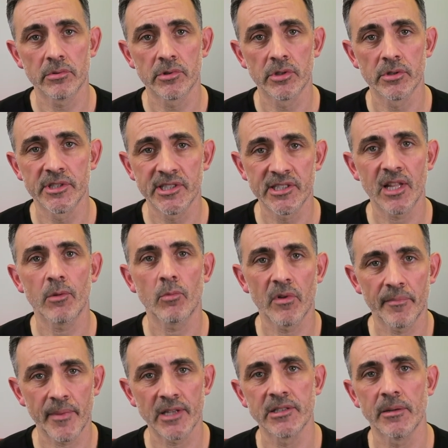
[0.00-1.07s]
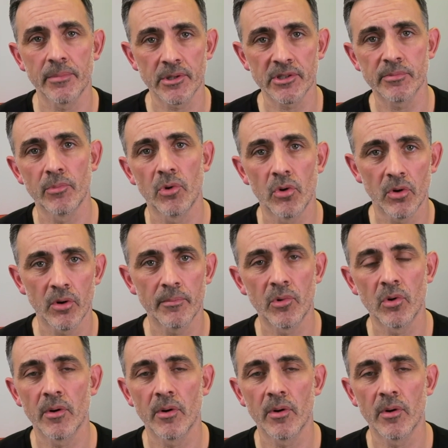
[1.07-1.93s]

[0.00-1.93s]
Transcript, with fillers: sit with magic books more.